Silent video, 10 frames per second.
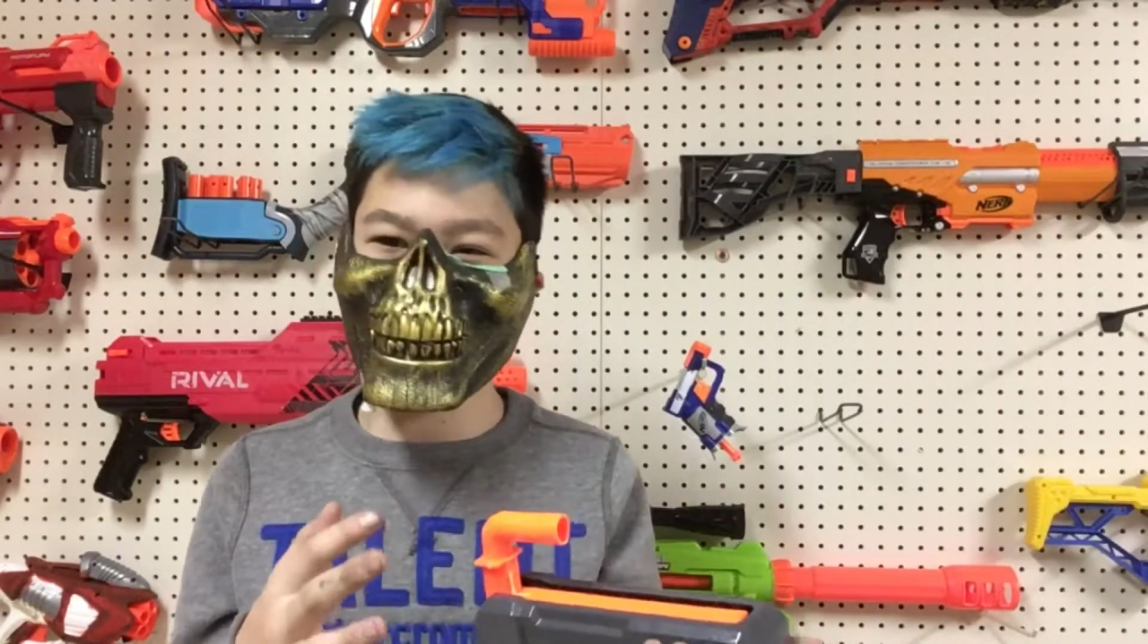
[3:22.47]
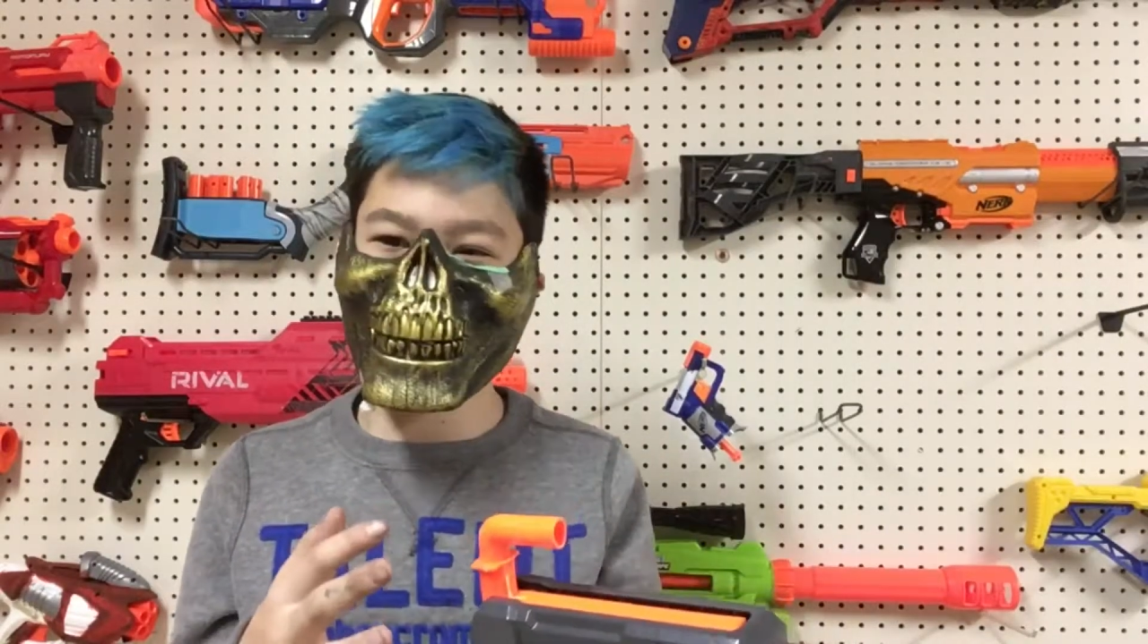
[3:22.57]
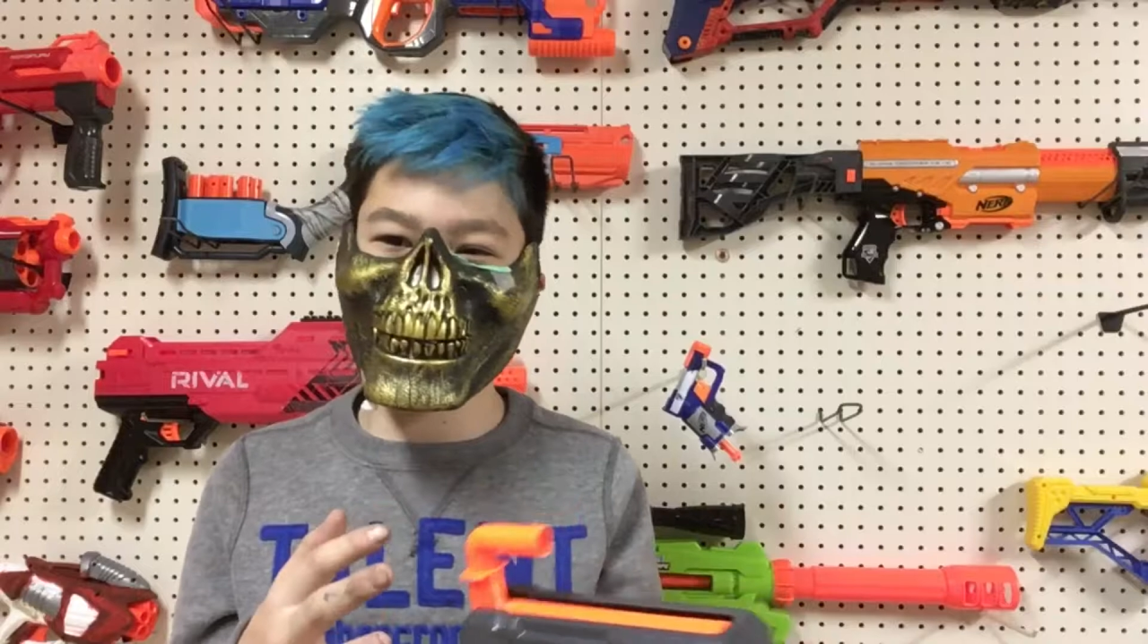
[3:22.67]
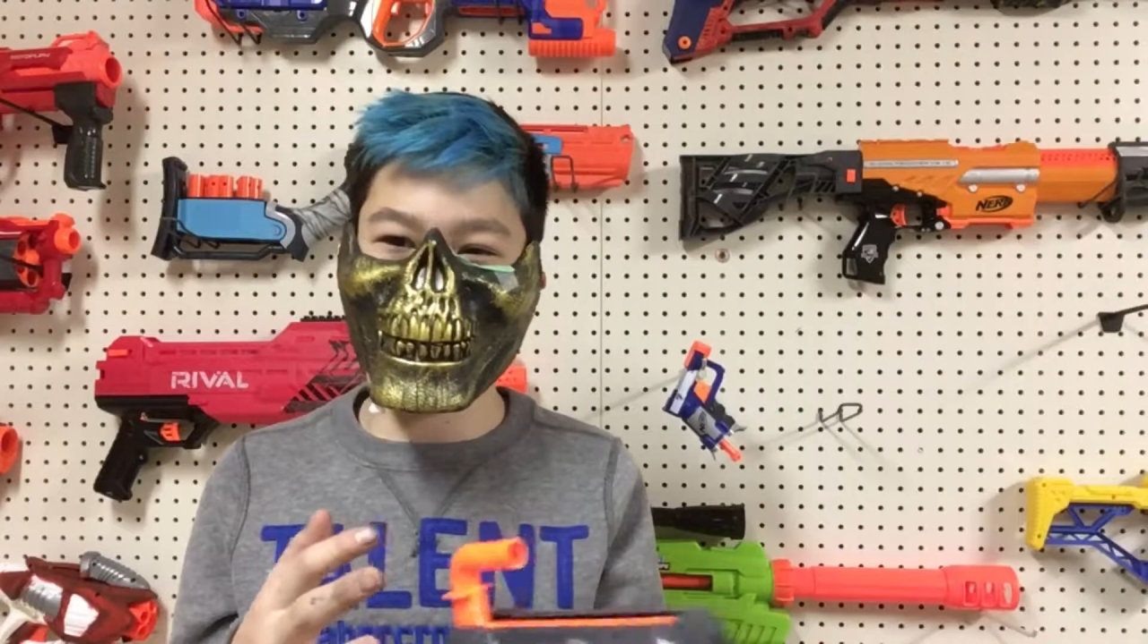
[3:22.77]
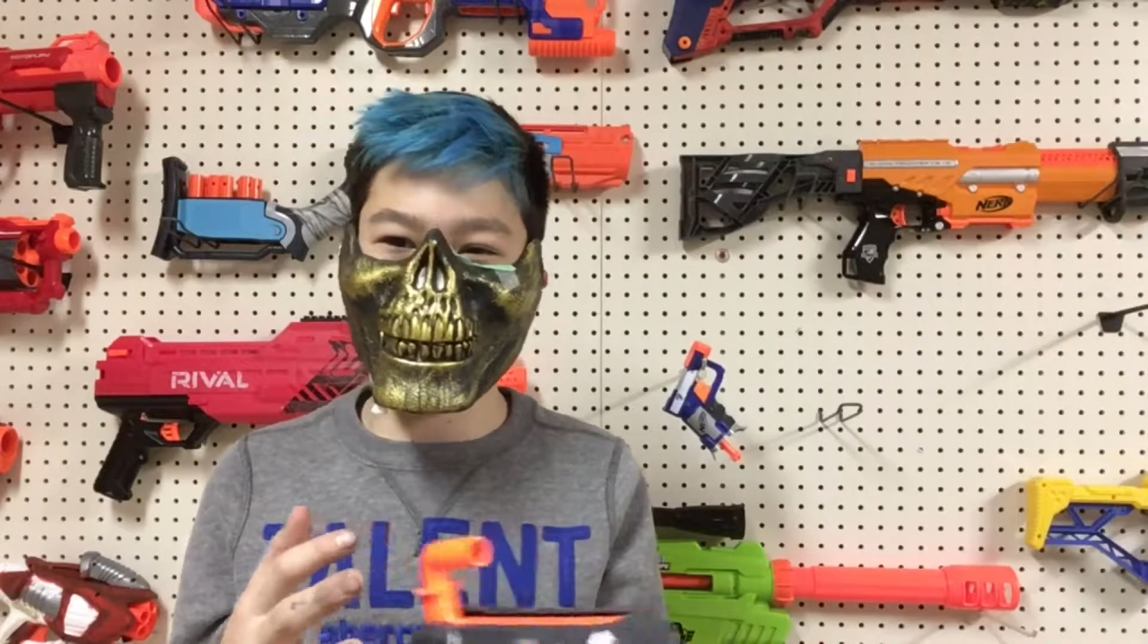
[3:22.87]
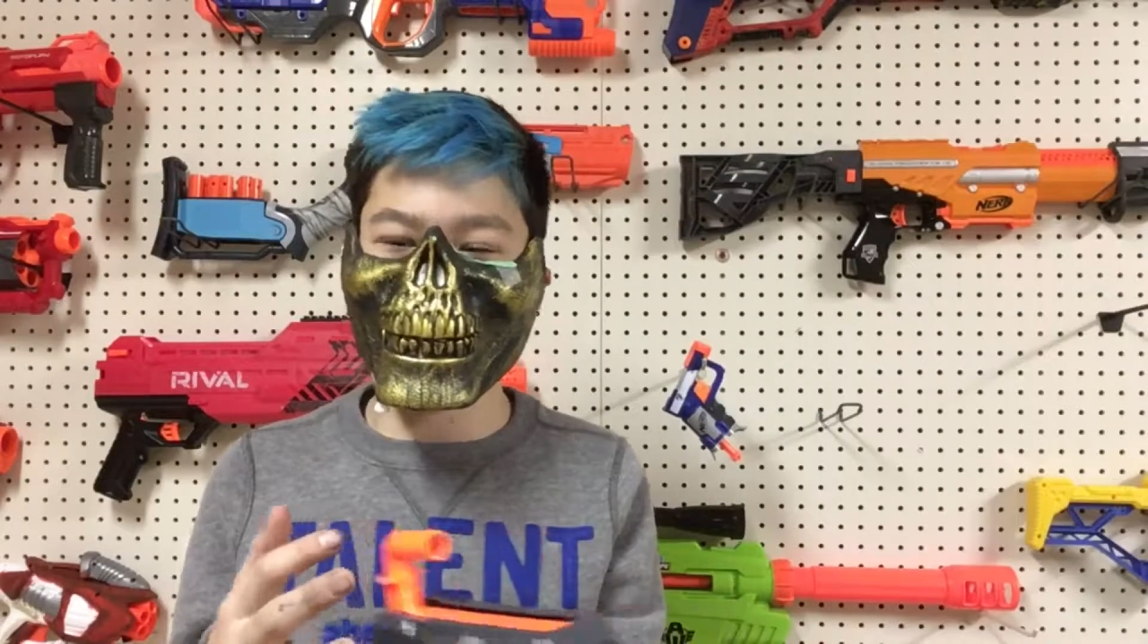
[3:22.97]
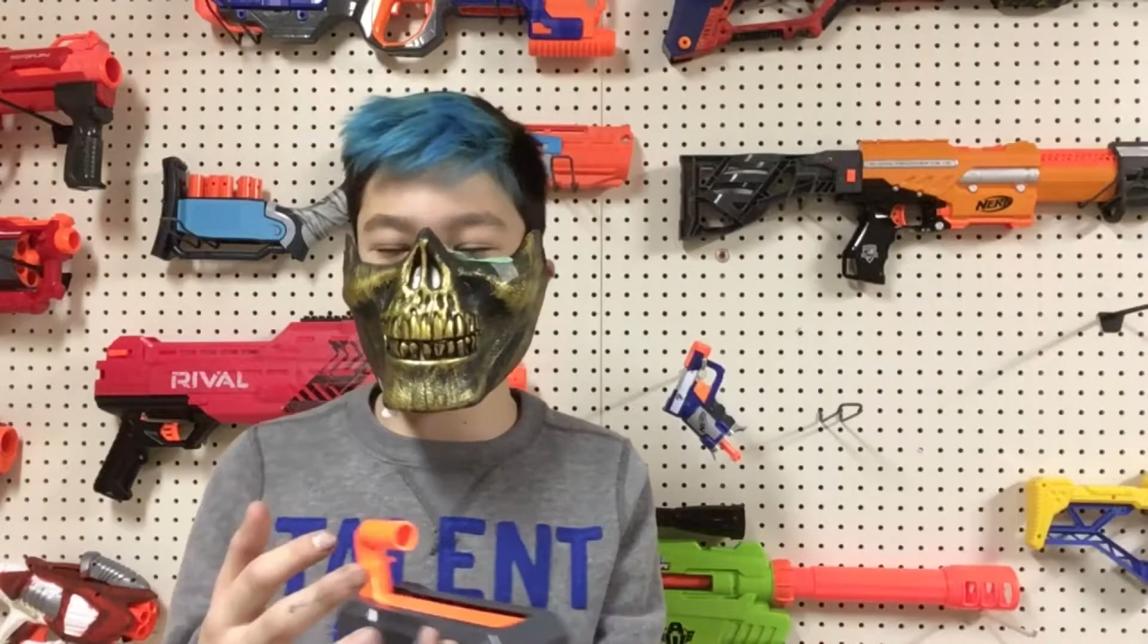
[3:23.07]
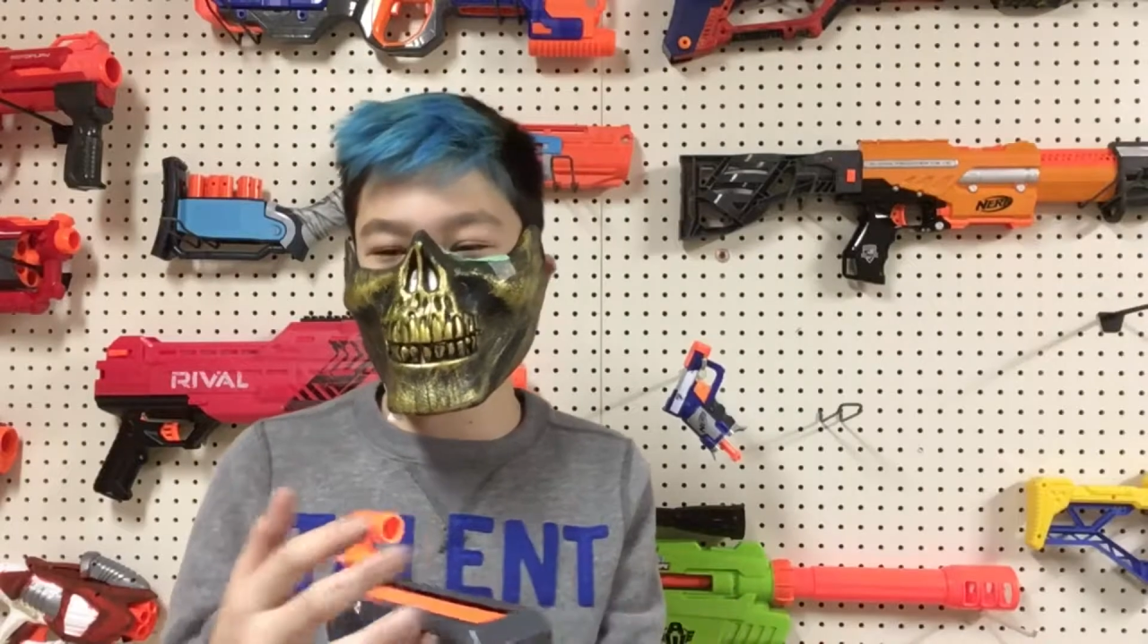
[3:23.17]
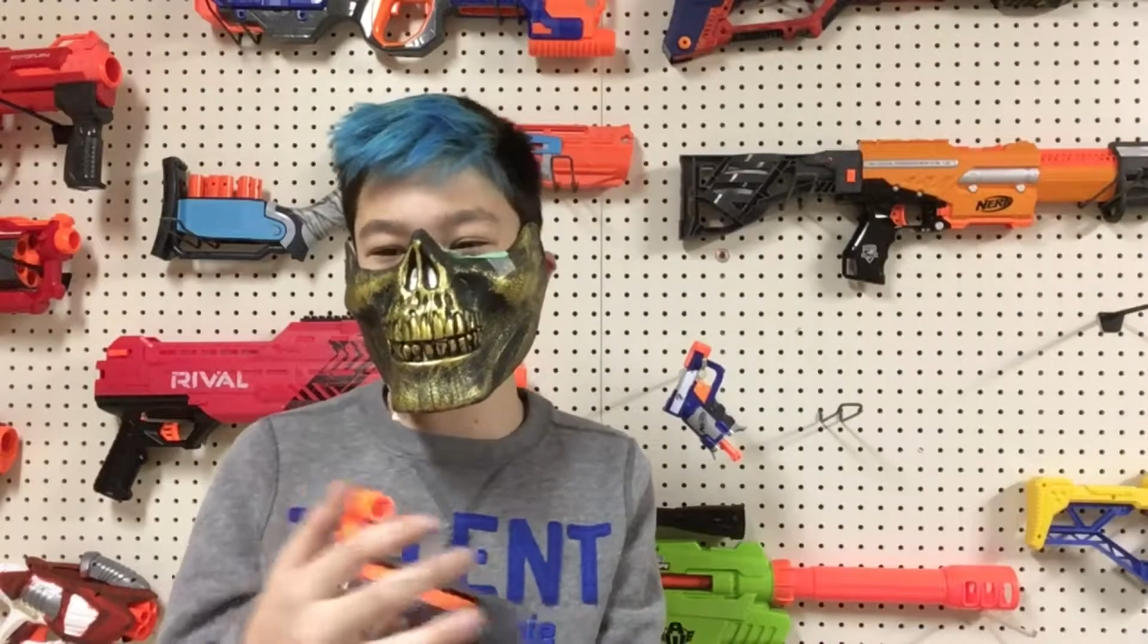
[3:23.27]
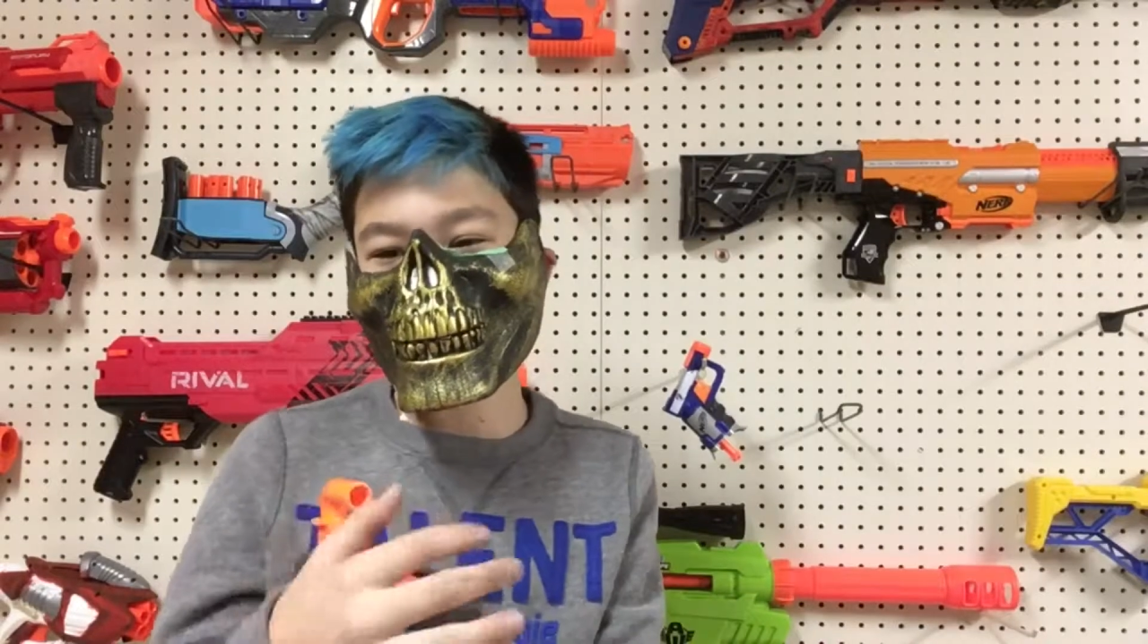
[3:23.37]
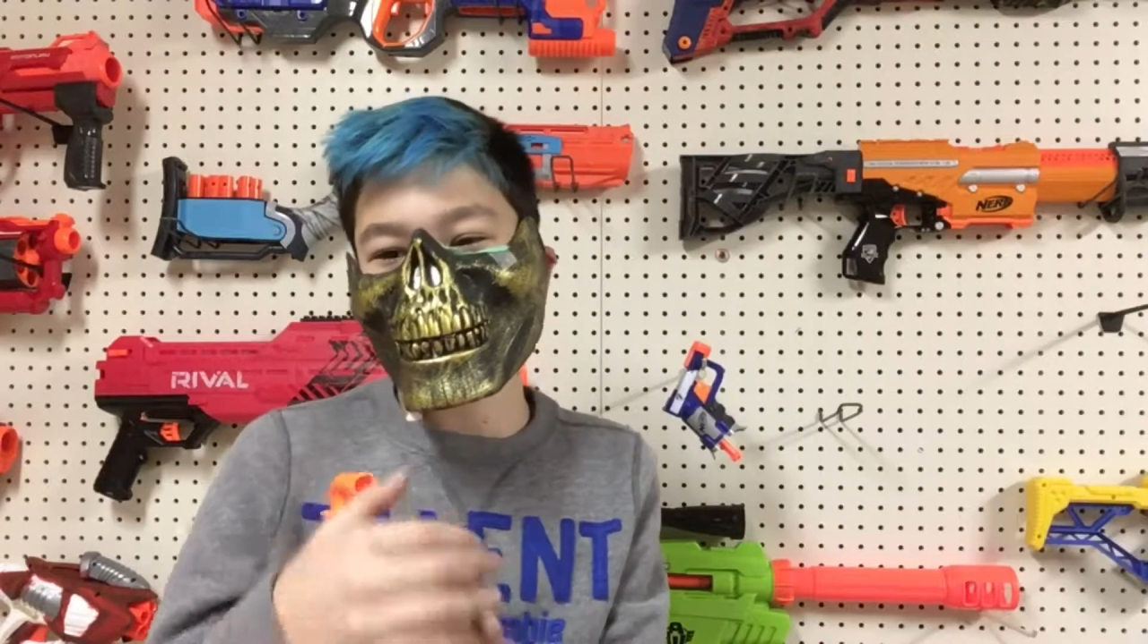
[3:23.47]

a styrofoam,